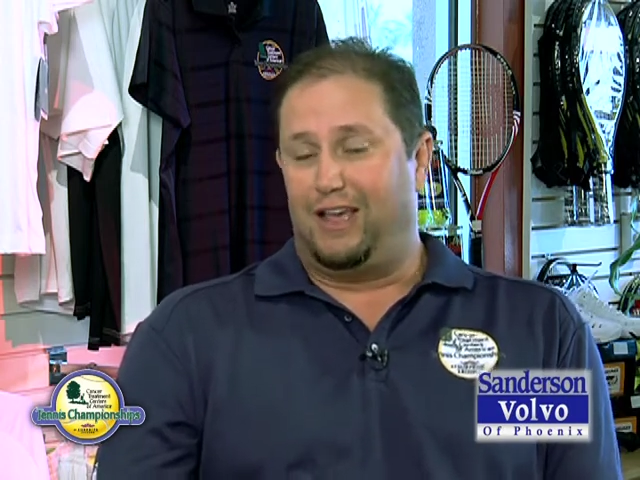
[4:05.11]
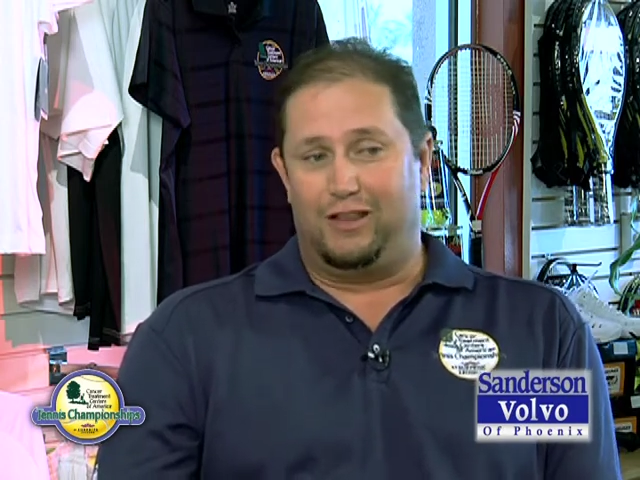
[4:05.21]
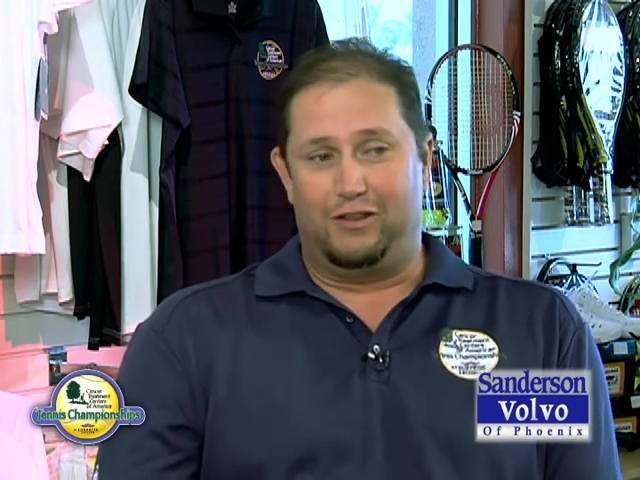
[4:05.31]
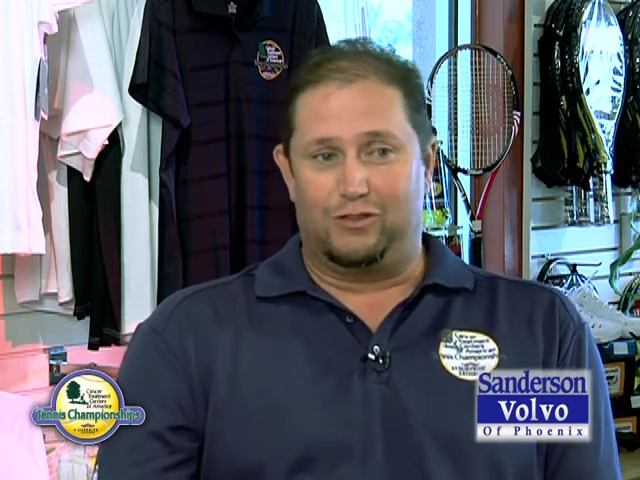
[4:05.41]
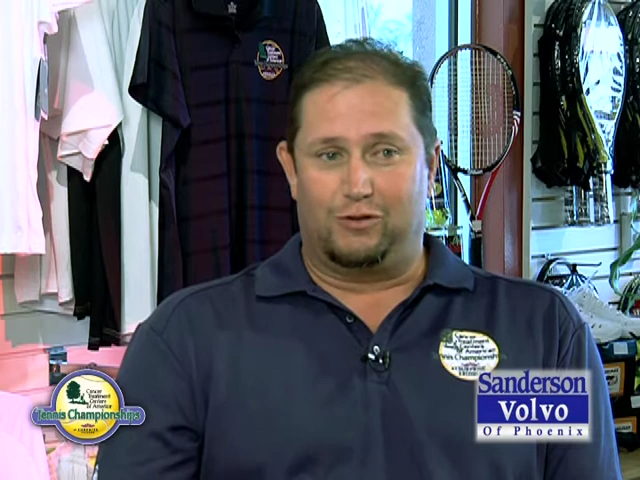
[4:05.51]

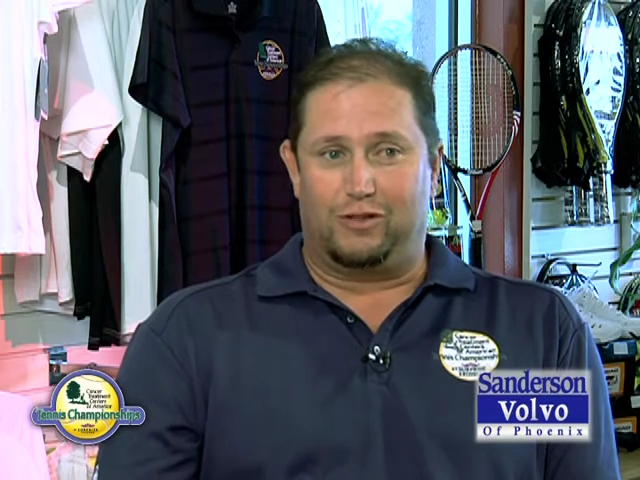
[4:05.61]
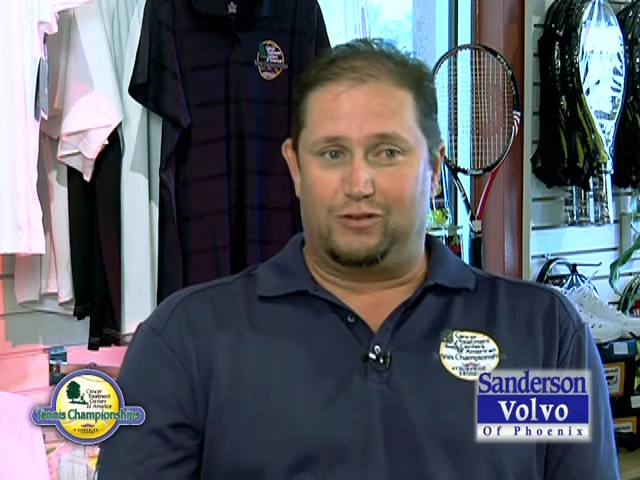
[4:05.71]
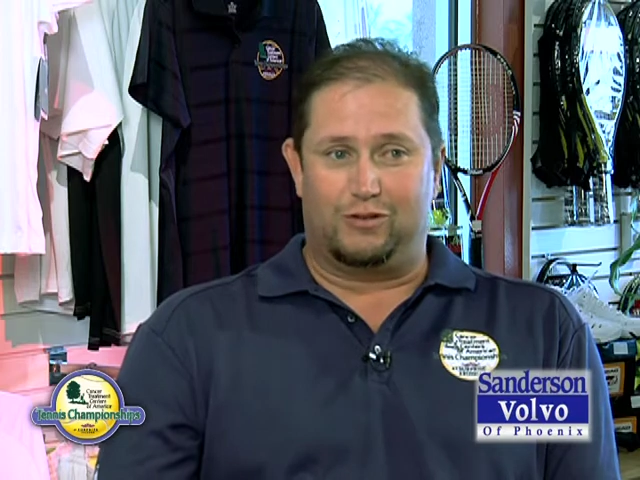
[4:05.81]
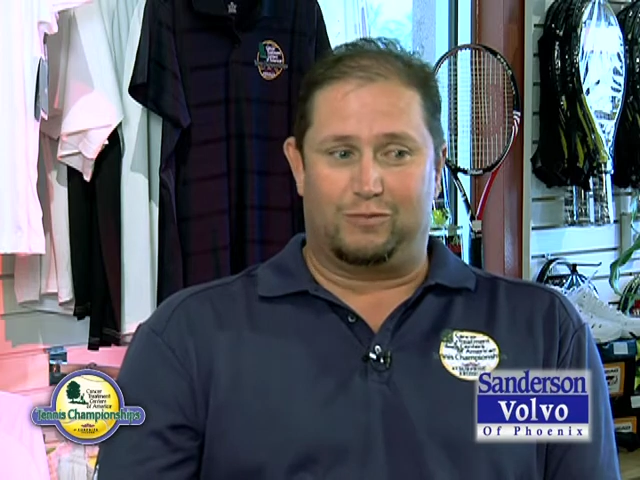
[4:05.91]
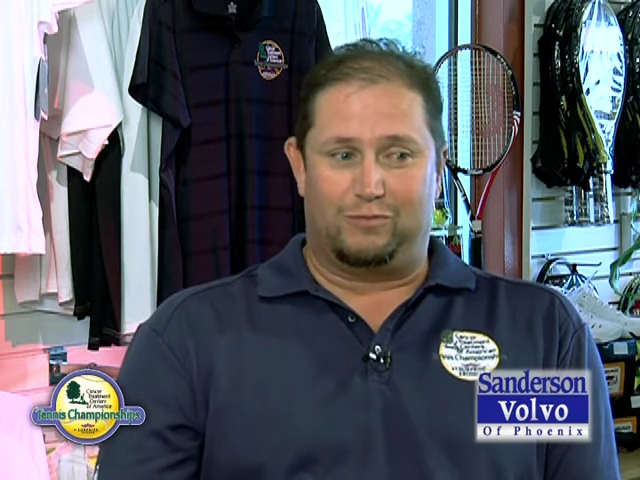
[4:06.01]
and these
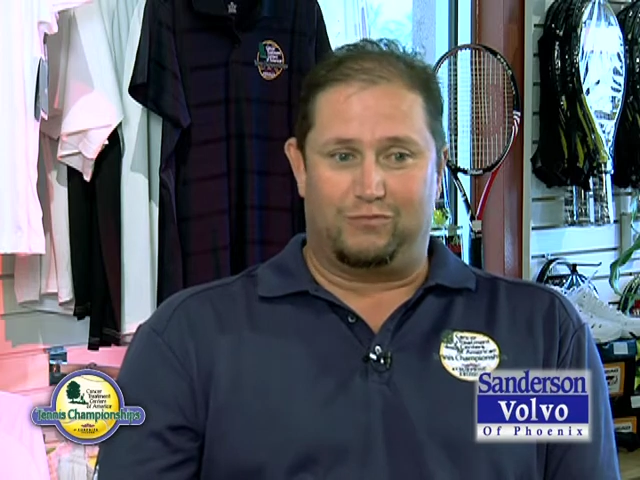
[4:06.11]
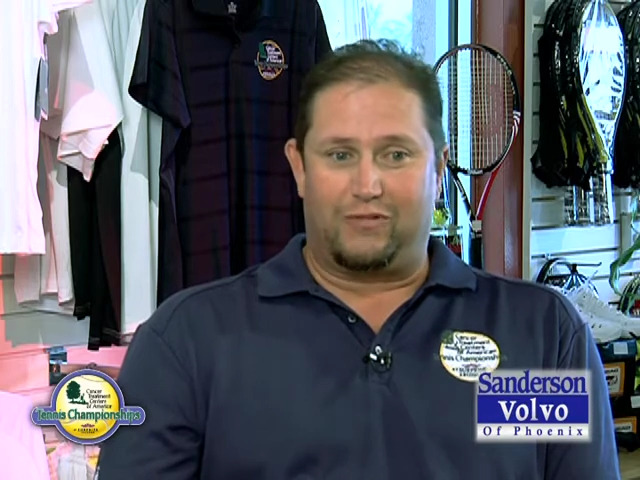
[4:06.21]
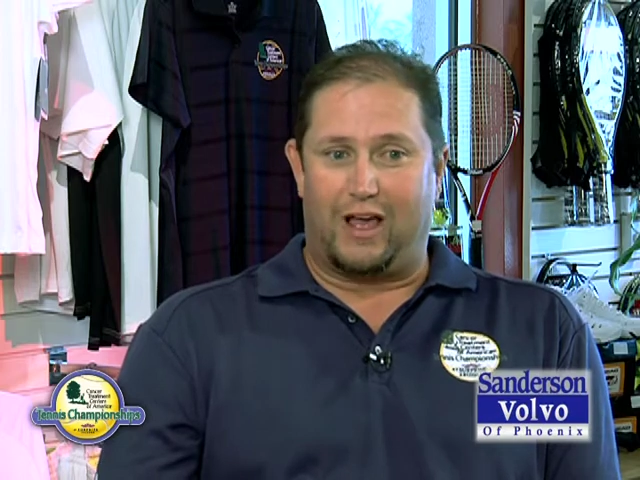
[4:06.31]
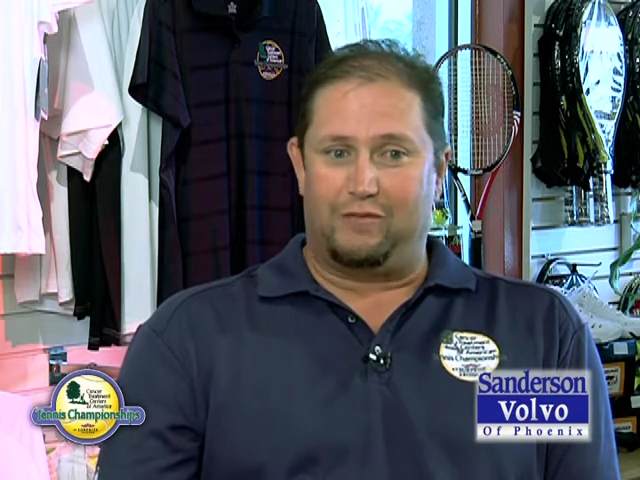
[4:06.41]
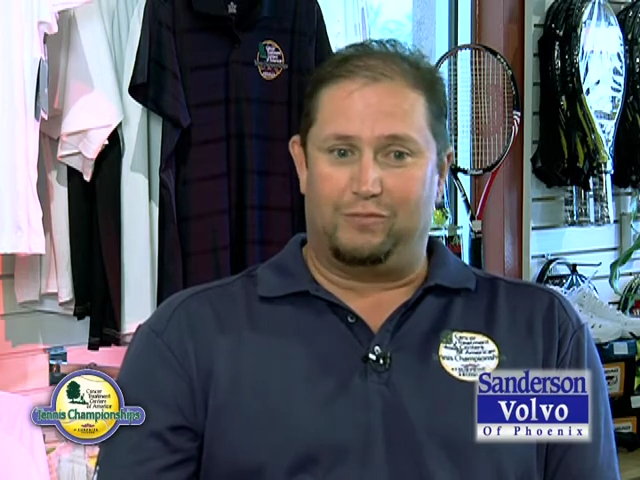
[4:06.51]
are
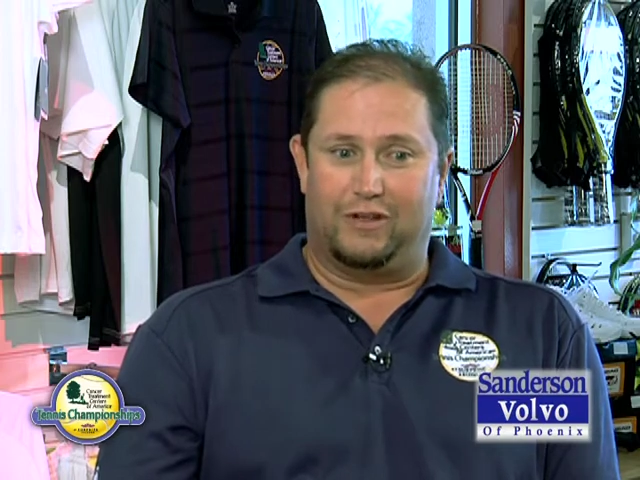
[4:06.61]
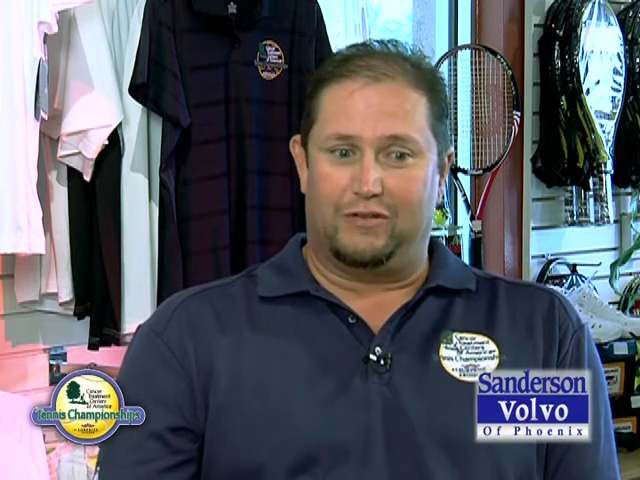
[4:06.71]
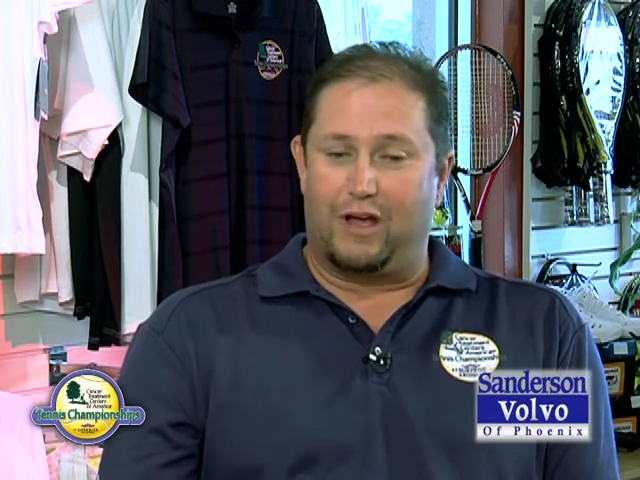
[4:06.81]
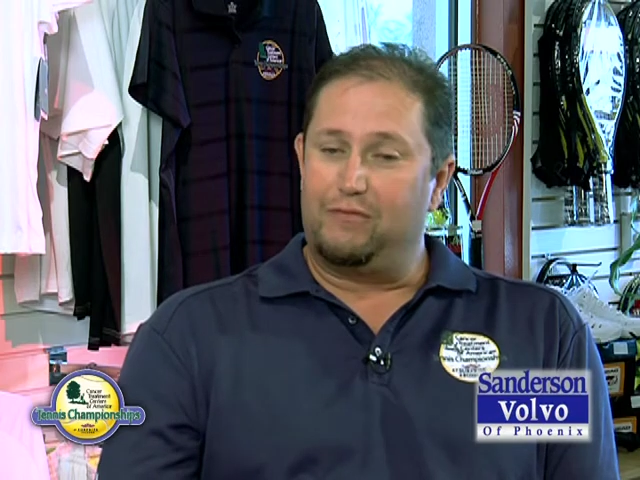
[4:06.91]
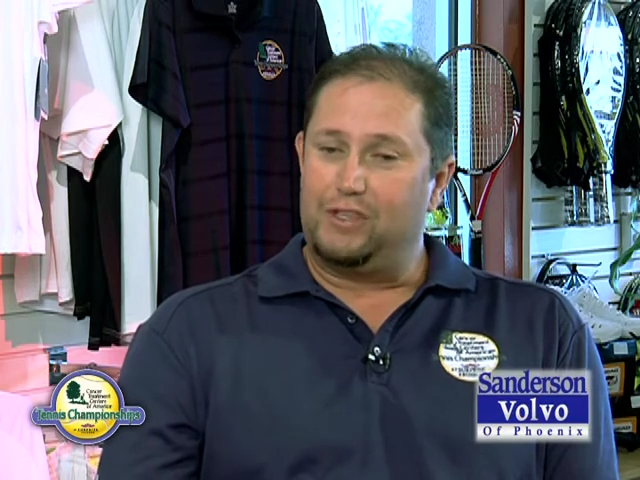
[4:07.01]
5
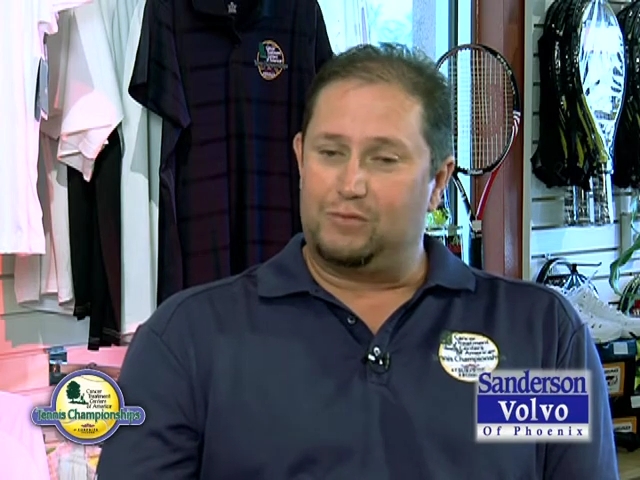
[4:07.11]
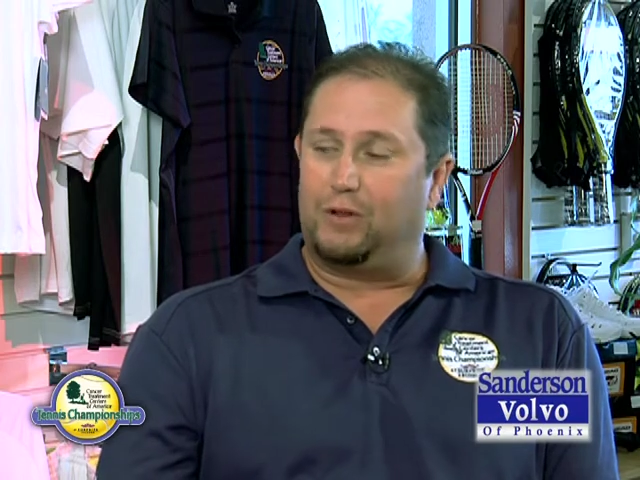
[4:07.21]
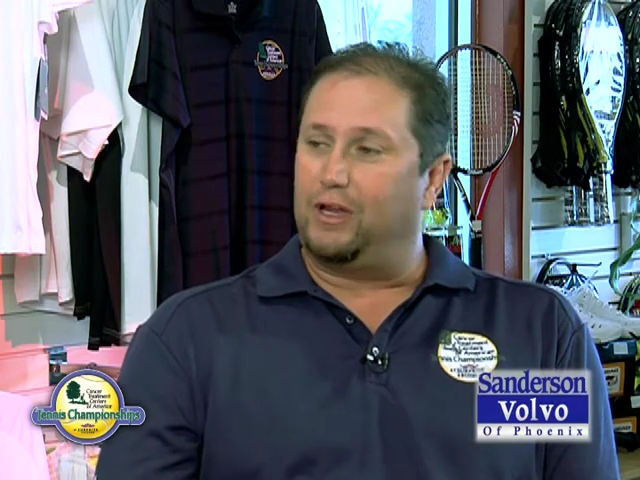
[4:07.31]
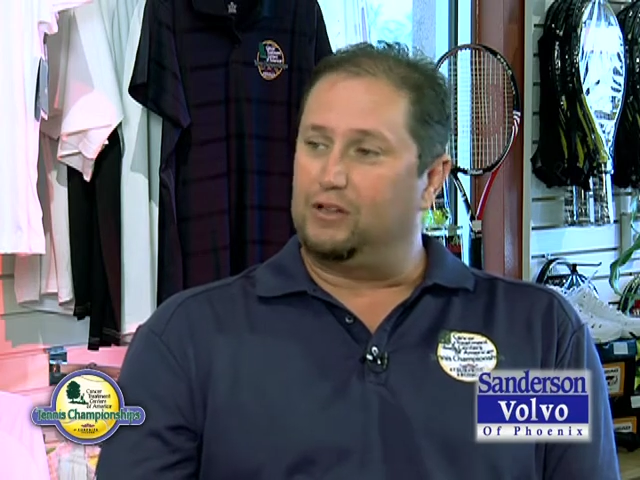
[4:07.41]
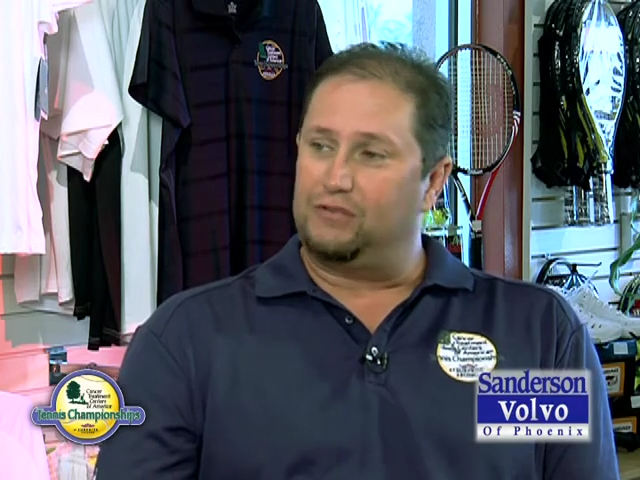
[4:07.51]
of these
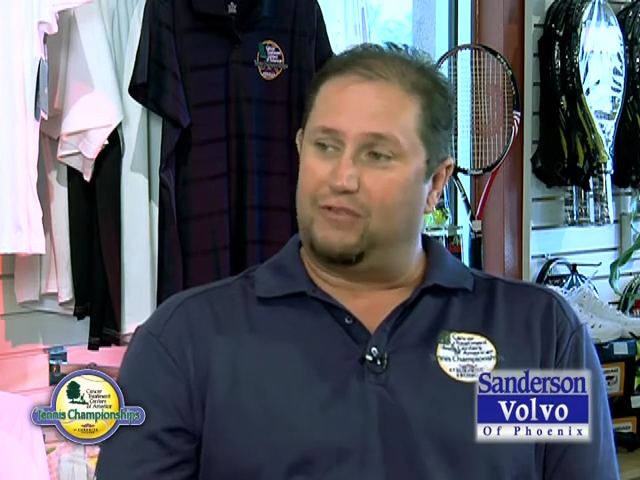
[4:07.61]
players,